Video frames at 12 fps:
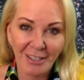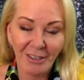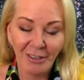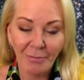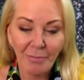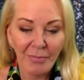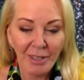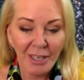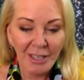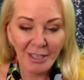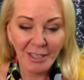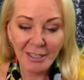So
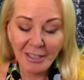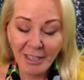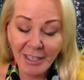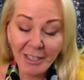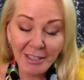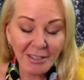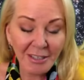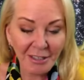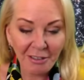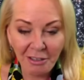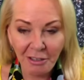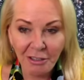this is
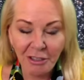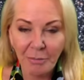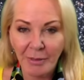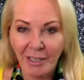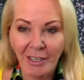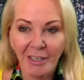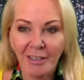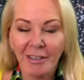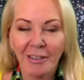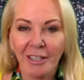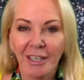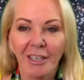thought to be
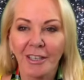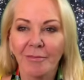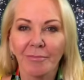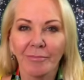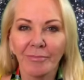the